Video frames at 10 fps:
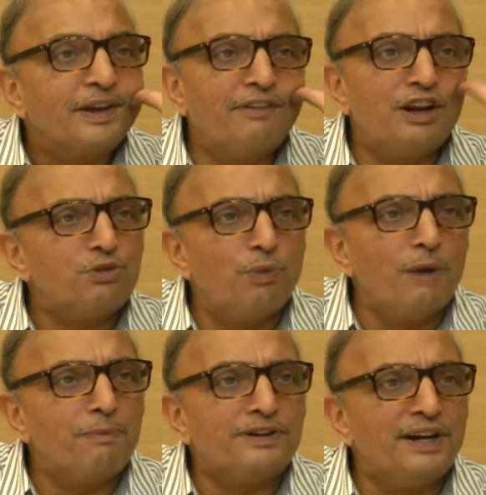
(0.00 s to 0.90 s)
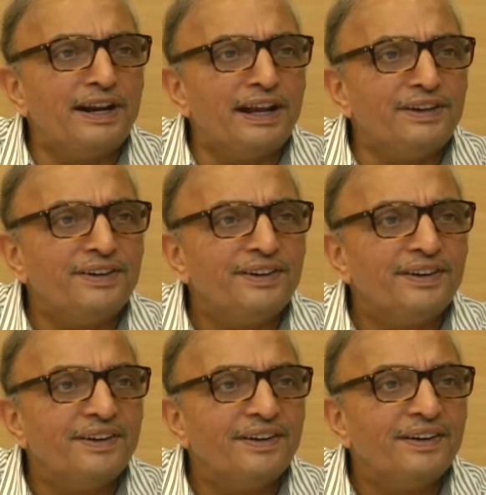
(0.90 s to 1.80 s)
Very small percentage?
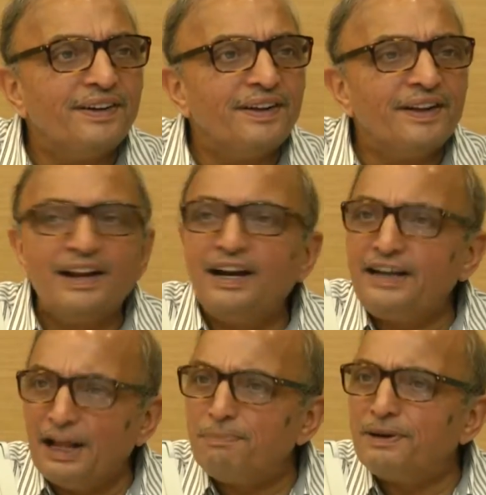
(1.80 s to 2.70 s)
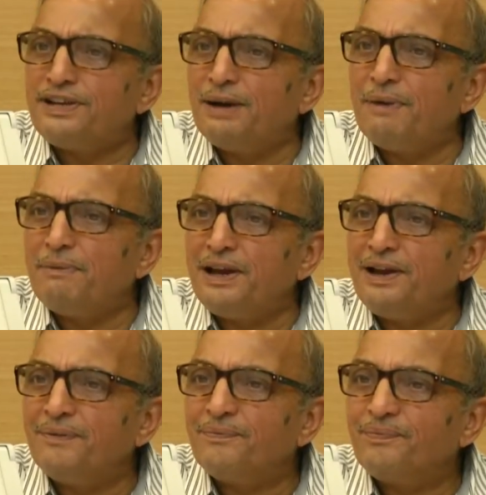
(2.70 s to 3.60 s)
10% maybe?
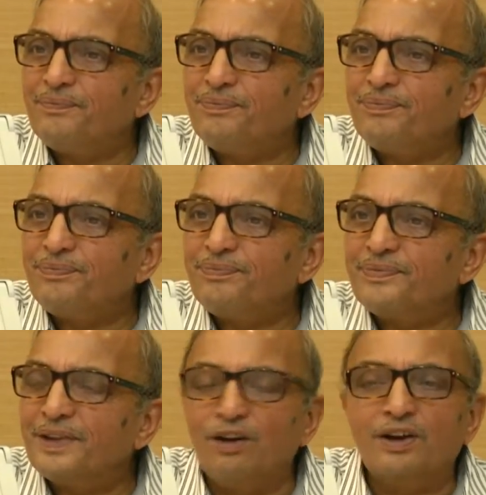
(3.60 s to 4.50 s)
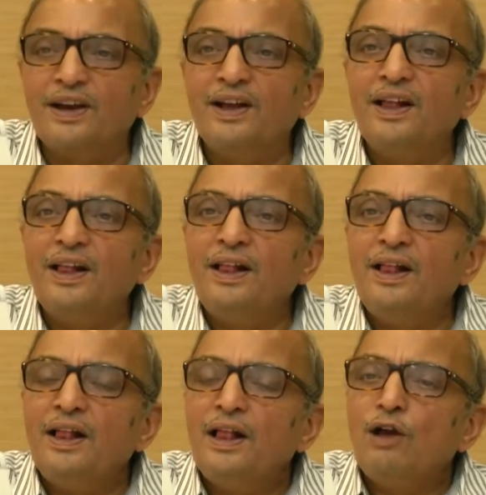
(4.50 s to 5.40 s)
Okay.
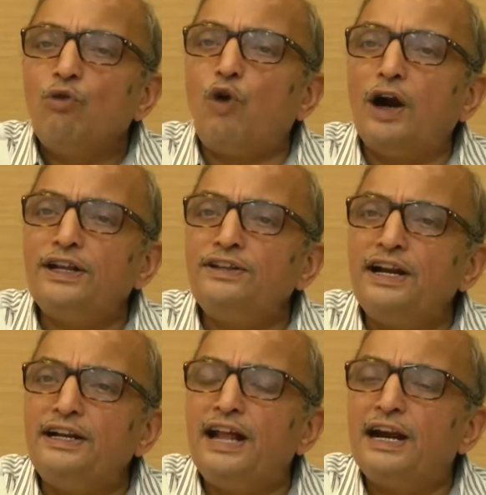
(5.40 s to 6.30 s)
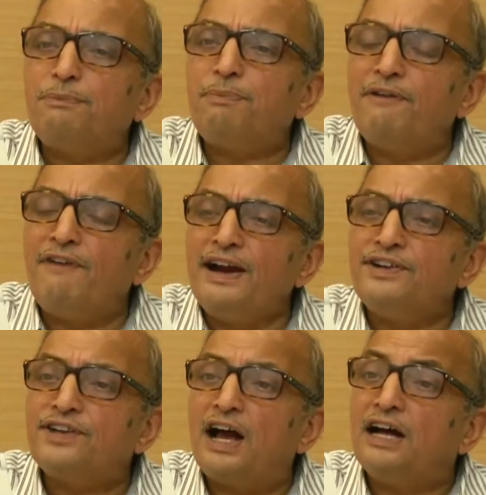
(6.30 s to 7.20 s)
What is it that
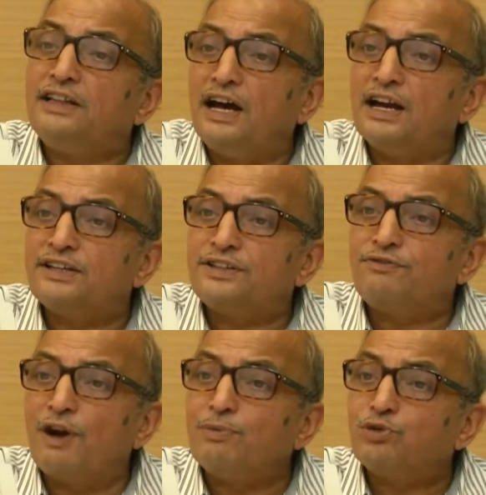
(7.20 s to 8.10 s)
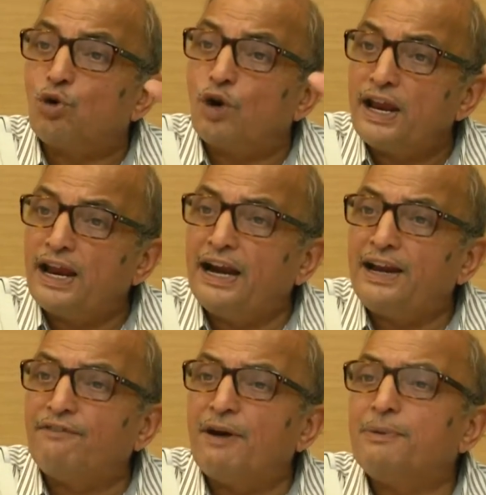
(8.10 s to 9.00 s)
prevents others from scoring
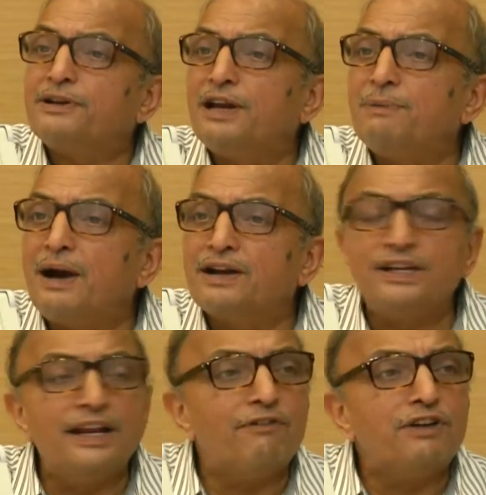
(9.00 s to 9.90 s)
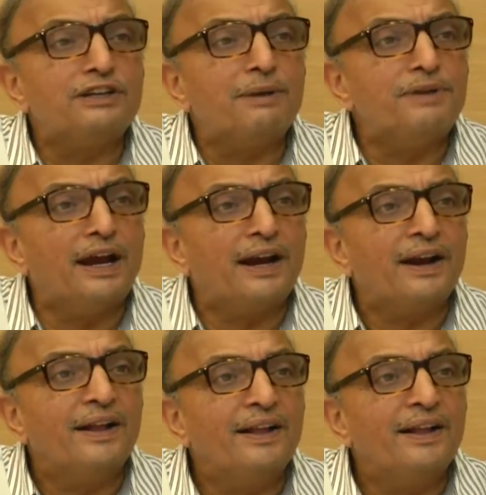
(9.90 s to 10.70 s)
85% marks in every subject?